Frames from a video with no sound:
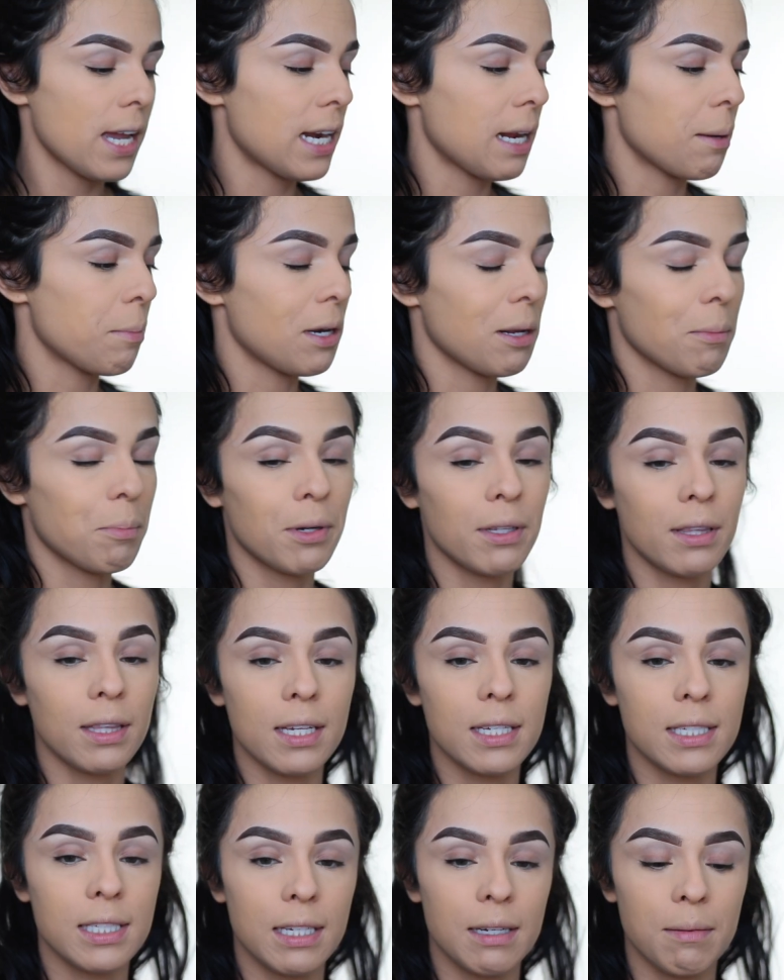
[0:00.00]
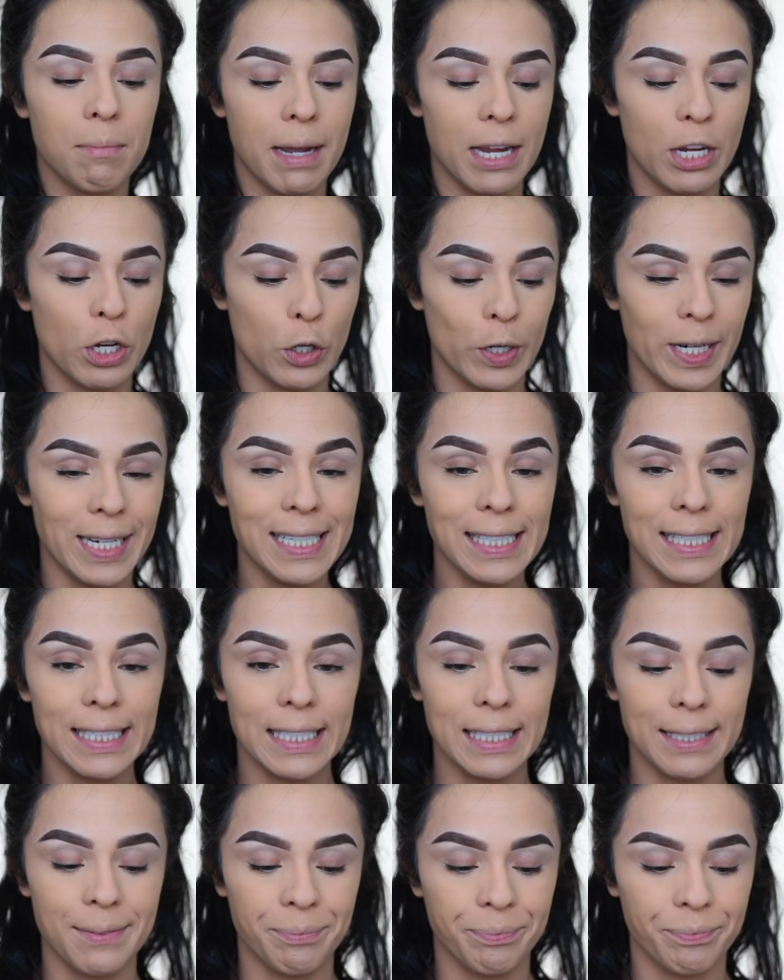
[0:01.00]
and I'm gonna put this in my
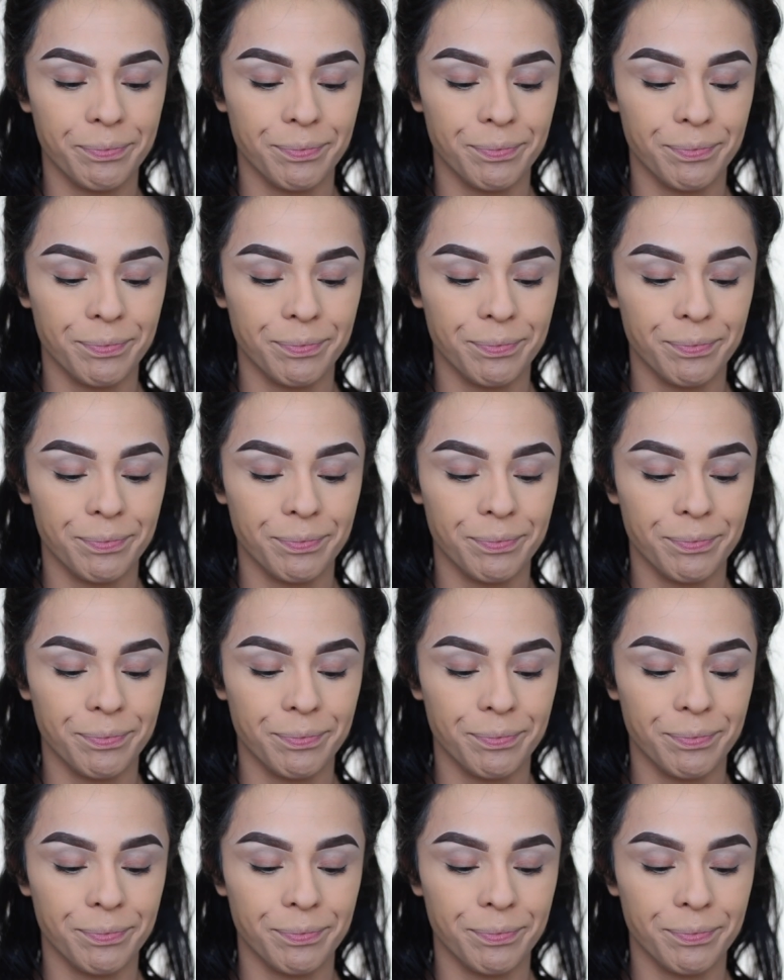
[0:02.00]
crease.